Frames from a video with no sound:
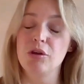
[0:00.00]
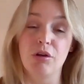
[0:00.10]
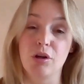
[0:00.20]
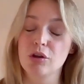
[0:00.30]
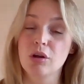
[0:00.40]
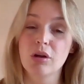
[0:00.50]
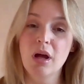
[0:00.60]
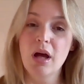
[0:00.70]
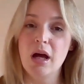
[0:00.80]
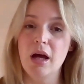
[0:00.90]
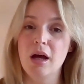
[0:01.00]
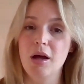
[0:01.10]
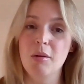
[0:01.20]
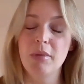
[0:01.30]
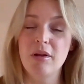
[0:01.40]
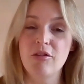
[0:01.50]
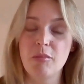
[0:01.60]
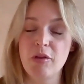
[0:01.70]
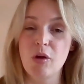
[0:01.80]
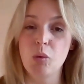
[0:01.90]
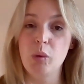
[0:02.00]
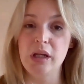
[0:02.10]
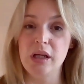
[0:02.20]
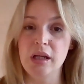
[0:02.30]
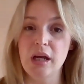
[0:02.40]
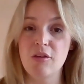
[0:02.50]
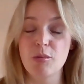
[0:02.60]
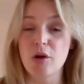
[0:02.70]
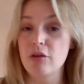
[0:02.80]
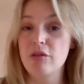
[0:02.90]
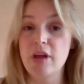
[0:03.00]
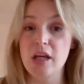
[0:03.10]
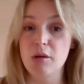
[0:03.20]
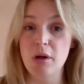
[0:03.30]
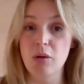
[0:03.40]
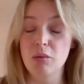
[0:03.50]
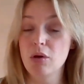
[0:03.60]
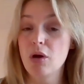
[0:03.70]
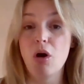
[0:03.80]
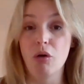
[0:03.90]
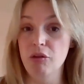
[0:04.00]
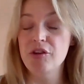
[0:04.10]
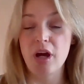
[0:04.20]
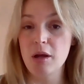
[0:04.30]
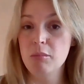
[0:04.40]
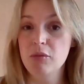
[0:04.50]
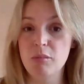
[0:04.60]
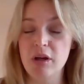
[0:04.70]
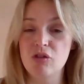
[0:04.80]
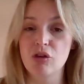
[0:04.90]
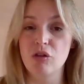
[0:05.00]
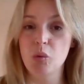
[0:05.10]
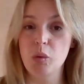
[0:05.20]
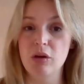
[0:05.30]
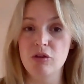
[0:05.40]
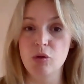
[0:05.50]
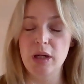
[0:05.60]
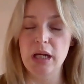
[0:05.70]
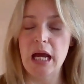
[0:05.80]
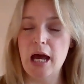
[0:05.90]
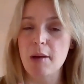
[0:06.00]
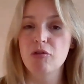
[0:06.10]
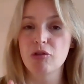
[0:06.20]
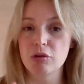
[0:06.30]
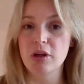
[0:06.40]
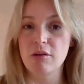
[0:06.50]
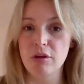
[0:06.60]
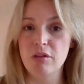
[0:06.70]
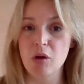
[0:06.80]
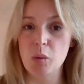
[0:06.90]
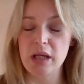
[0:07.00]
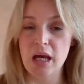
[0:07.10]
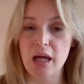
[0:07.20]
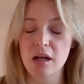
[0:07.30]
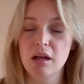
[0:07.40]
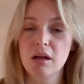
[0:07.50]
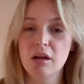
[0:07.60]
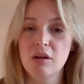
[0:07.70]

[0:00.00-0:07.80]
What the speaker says: critical, and something that we at Smart are thinking about all the time to make sure that we are doing absolutely everything we can